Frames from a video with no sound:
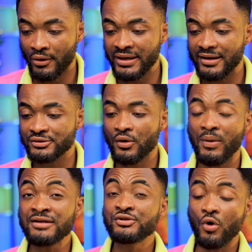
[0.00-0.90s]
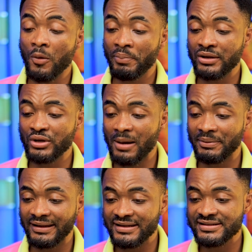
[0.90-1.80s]
Okay, so once you open your
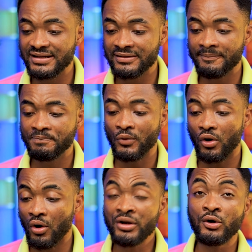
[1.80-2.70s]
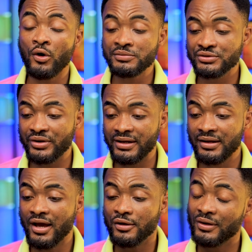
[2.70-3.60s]
application, on the home
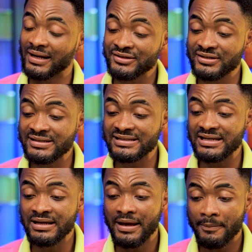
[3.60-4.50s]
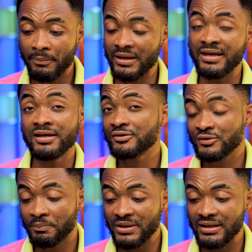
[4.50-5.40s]
screen you can actually see
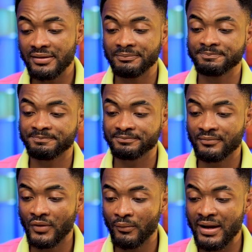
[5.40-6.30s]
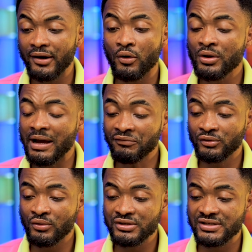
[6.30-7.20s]
P2P, right? All you have to
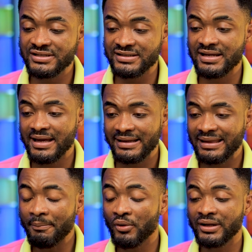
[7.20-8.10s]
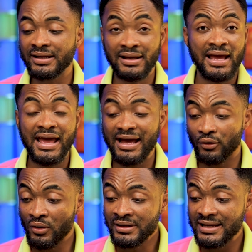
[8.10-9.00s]
do is to just tap on it, and
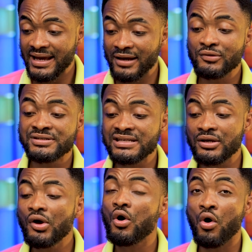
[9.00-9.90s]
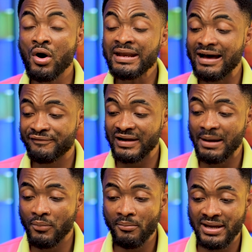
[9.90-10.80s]
on here you see all the
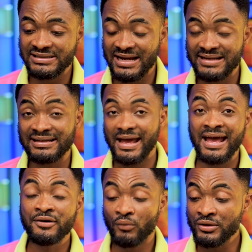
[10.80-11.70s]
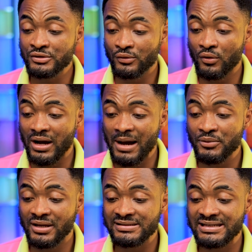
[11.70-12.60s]
available merchants, and when you scroll up
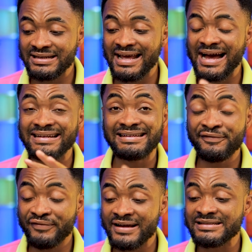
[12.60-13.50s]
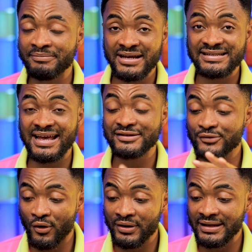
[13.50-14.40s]
you can see there are different merchants
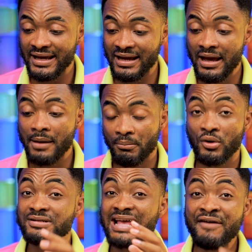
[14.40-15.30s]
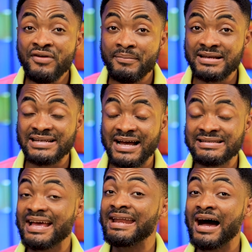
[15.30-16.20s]
on here because every merchant
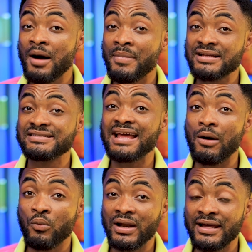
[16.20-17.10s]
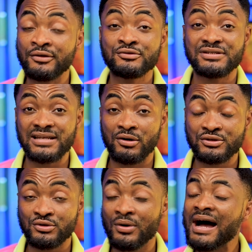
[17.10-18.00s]
and how much they are willing to sell
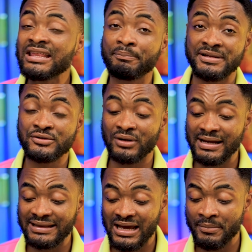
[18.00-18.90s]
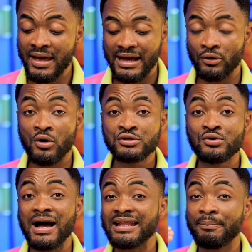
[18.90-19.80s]
to you at a particular time, and
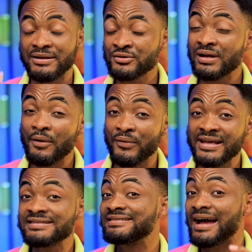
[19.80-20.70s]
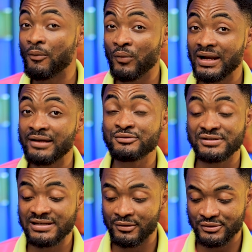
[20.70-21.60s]
also at a particular rate they are willing to
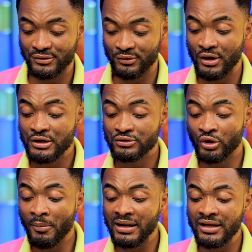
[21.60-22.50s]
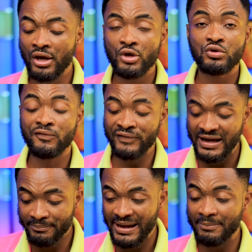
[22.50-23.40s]
sell to you. So normally you'll
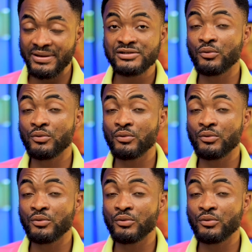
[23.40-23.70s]
find Bybit's